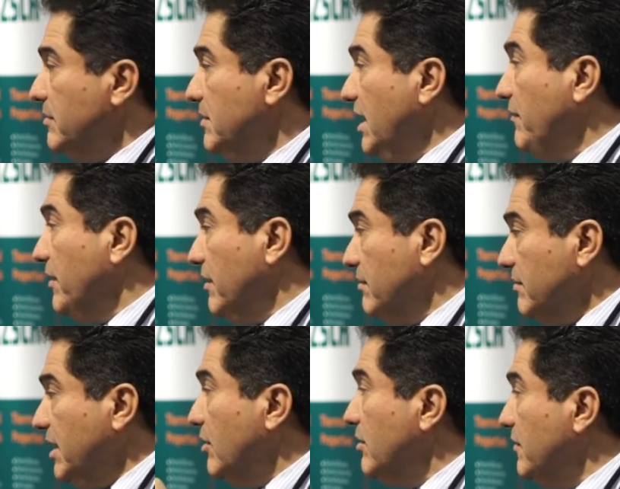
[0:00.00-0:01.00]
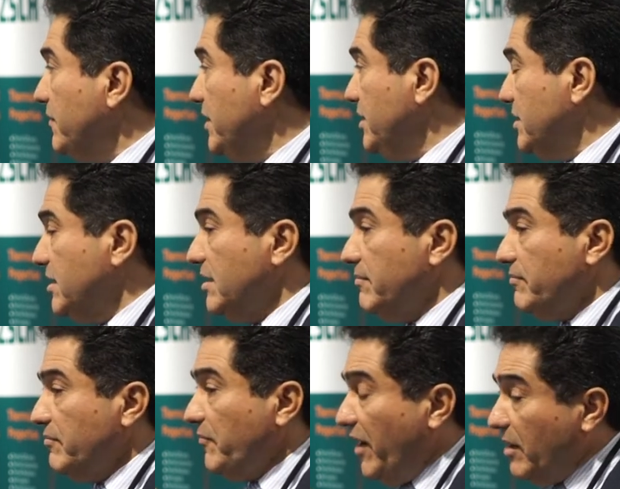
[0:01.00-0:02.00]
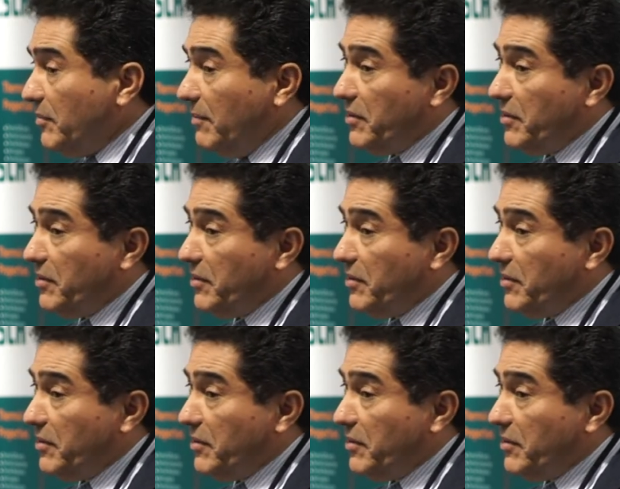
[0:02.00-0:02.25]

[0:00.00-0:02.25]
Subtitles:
level, of these pharma